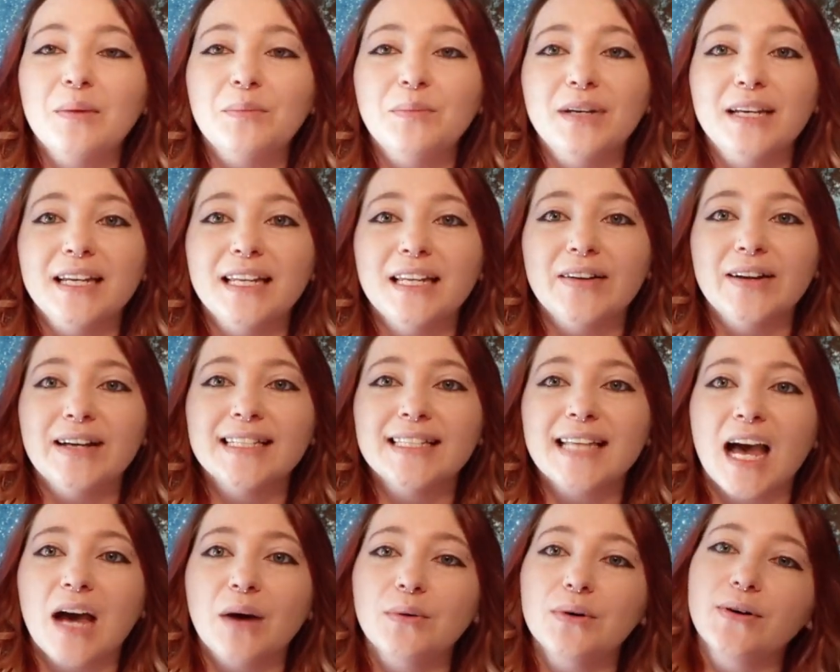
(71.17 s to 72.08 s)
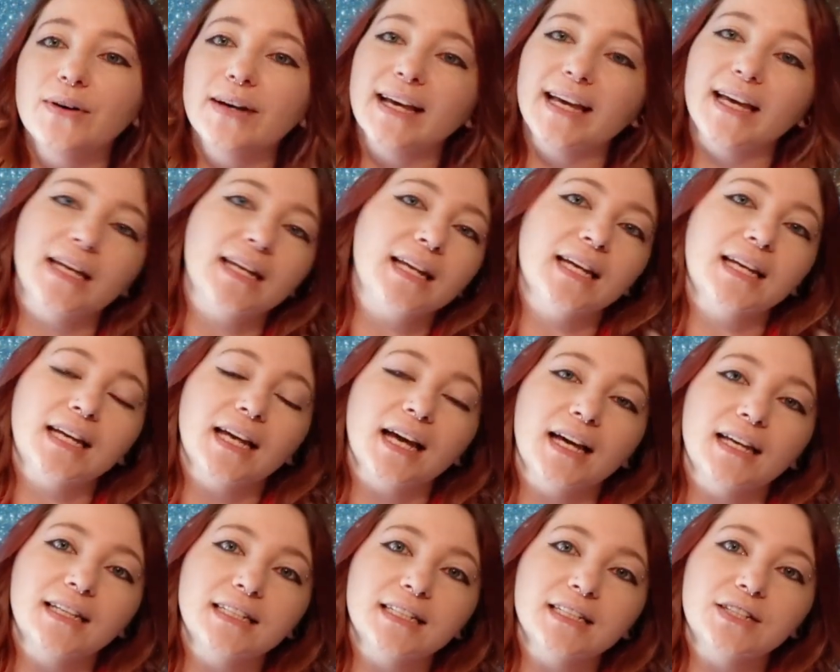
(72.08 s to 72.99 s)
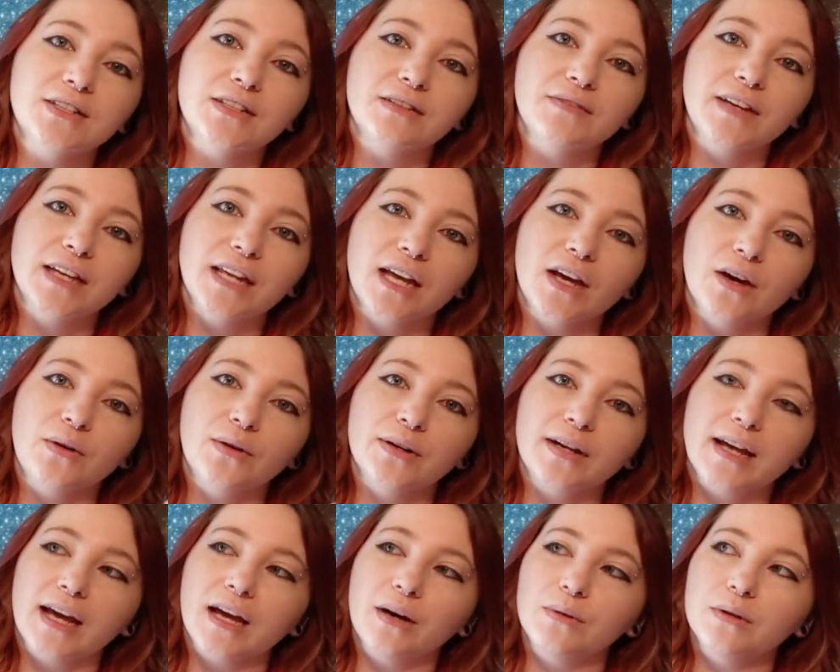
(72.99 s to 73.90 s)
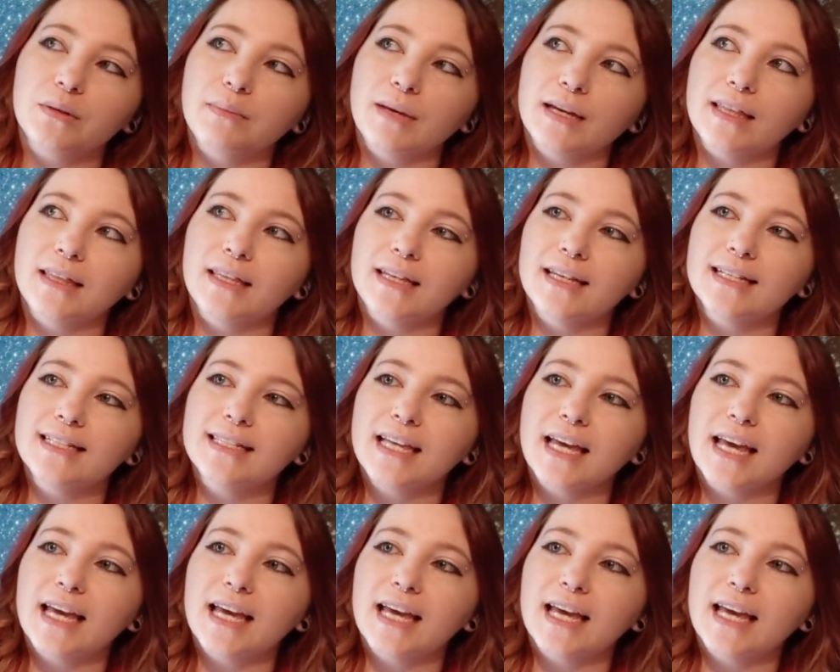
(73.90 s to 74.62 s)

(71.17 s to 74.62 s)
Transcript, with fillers: But anyways, I will go ahead and cut to the video on how we made this.